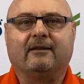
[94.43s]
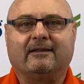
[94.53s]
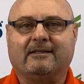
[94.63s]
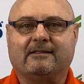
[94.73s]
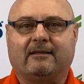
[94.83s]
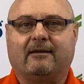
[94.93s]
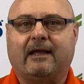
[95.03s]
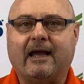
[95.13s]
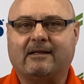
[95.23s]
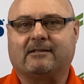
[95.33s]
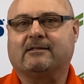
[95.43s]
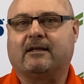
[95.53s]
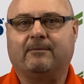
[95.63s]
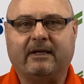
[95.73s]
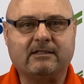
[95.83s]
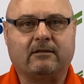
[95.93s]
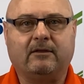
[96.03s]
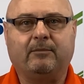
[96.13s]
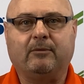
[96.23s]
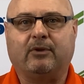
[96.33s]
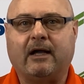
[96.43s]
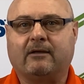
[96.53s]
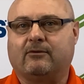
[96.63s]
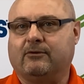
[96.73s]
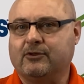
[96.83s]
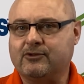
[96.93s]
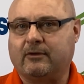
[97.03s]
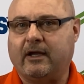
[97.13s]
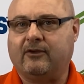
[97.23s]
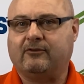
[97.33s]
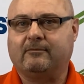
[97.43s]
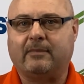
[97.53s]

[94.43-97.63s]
these acids can basically be blocked or neutralized